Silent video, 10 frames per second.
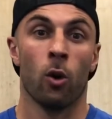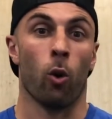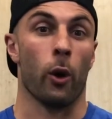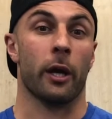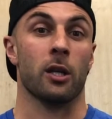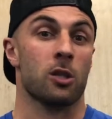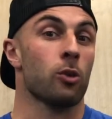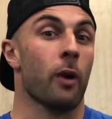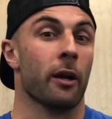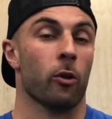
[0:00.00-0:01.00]
or you can just do
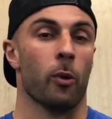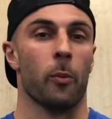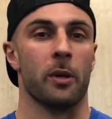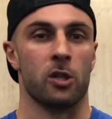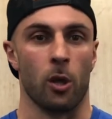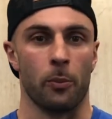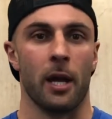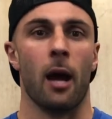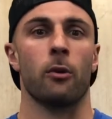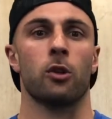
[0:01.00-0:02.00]
regular burpees, jump down,